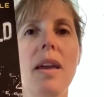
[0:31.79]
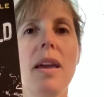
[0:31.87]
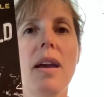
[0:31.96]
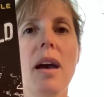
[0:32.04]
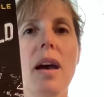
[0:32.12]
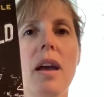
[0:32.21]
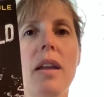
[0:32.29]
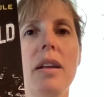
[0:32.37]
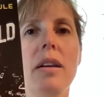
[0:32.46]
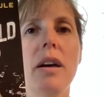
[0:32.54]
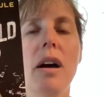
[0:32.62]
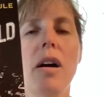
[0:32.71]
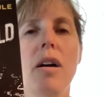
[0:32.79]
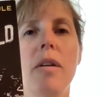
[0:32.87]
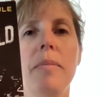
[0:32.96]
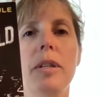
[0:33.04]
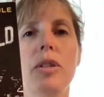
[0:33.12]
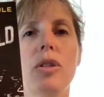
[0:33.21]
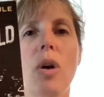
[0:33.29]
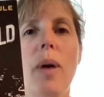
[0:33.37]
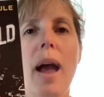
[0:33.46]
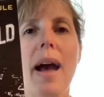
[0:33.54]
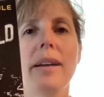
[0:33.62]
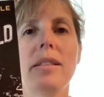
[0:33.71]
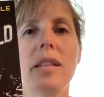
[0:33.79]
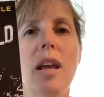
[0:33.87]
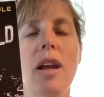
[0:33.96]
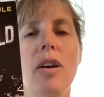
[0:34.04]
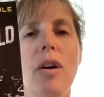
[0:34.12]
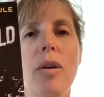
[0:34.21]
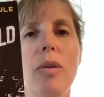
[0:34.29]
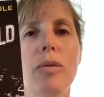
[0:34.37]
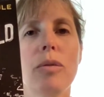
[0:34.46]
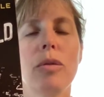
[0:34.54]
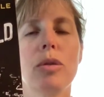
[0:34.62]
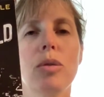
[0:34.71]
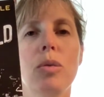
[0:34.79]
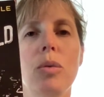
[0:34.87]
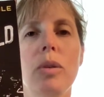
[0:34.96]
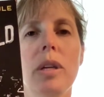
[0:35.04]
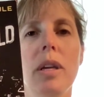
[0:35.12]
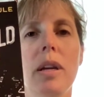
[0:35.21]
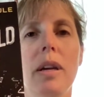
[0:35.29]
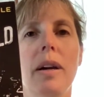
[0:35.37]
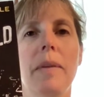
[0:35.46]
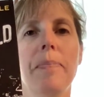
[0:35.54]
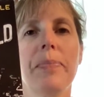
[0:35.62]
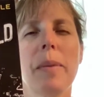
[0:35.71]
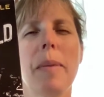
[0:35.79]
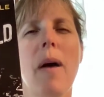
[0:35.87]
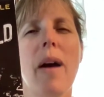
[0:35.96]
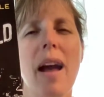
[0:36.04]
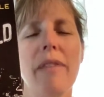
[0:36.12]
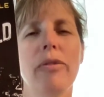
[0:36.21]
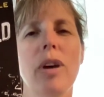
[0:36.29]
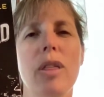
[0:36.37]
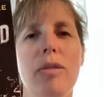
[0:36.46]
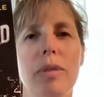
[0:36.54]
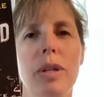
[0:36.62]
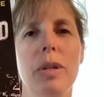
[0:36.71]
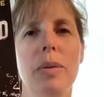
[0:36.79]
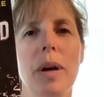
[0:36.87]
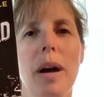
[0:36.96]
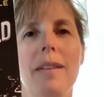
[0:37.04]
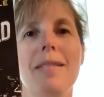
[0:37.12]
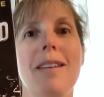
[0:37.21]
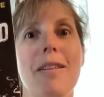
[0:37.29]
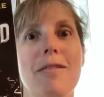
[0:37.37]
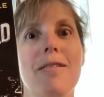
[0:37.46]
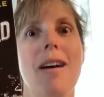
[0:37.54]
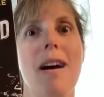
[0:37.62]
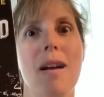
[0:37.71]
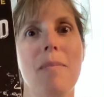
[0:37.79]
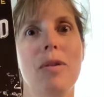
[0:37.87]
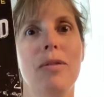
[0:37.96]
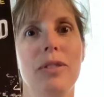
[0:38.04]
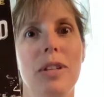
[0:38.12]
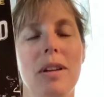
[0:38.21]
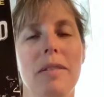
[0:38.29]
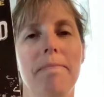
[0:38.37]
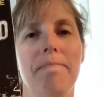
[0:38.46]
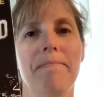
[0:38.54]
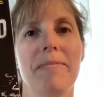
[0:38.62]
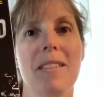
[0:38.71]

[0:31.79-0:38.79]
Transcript: And um, so as they go through the school year, about halfway through, another guy moves in.